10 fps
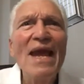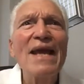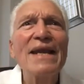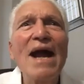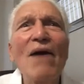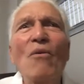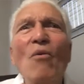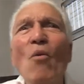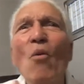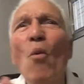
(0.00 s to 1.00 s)
Now,
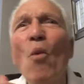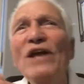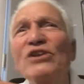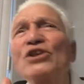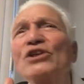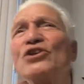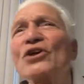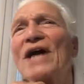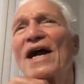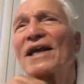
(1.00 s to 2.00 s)
what should your
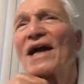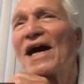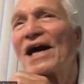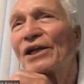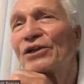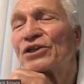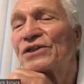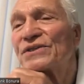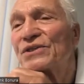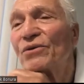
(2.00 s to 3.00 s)

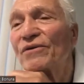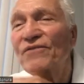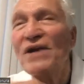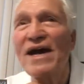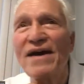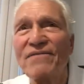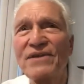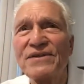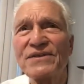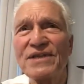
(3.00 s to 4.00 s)
gynecologist do if you have
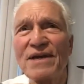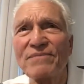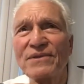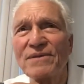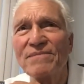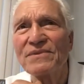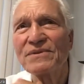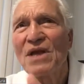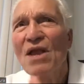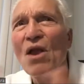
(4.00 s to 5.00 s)
these symptoms?
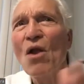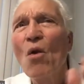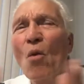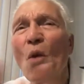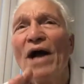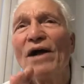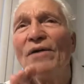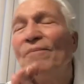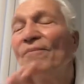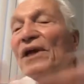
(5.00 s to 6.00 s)

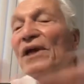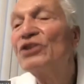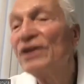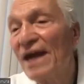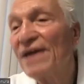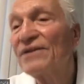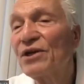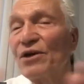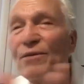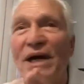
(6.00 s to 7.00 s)
Well, he should ask
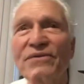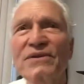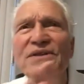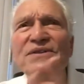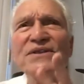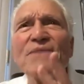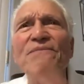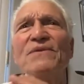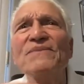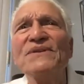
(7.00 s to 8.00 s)
you about these
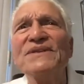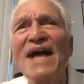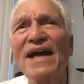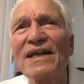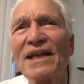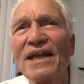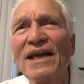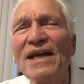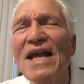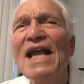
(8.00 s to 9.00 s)
symptoms.
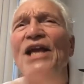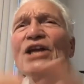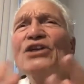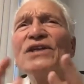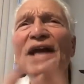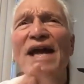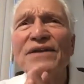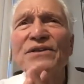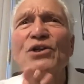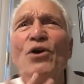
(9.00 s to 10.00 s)
Secondly, he should
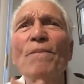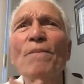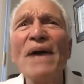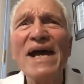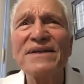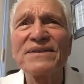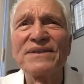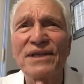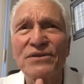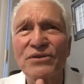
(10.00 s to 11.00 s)
ask your past
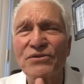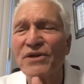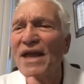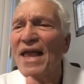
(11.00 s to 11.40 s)
history.